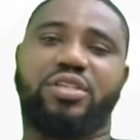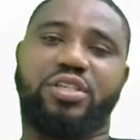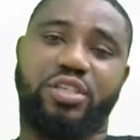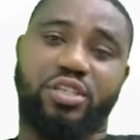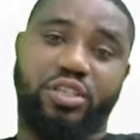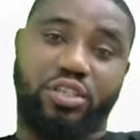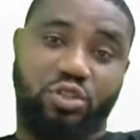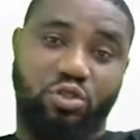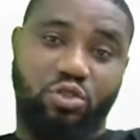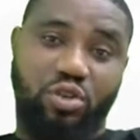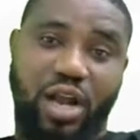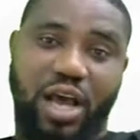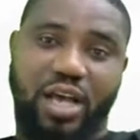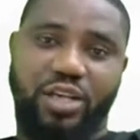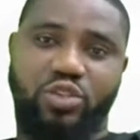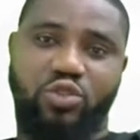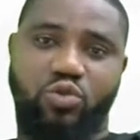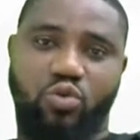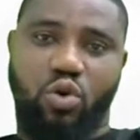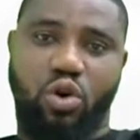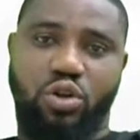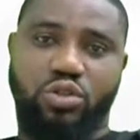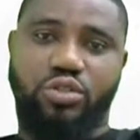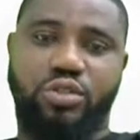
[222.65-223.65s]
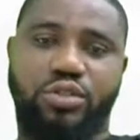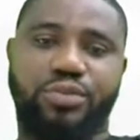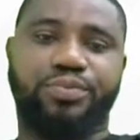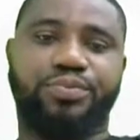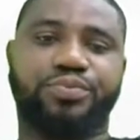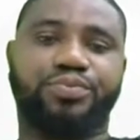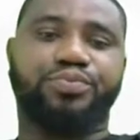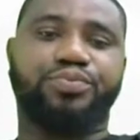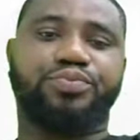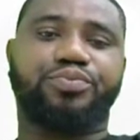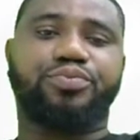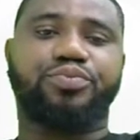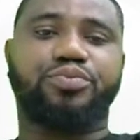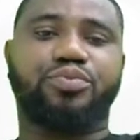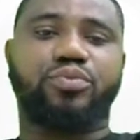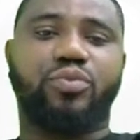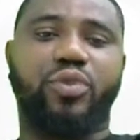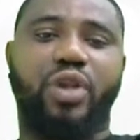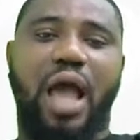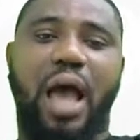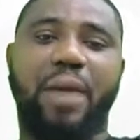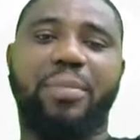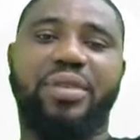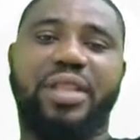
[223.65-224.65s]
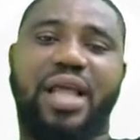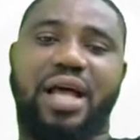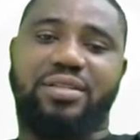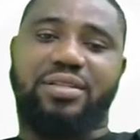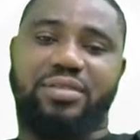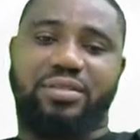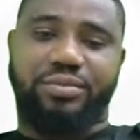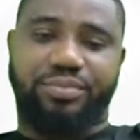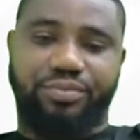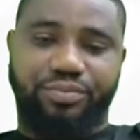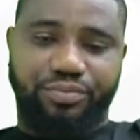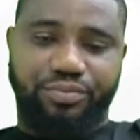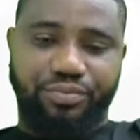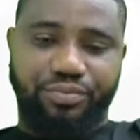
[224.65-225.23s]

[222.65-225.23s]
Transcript: is known as what? Habitat.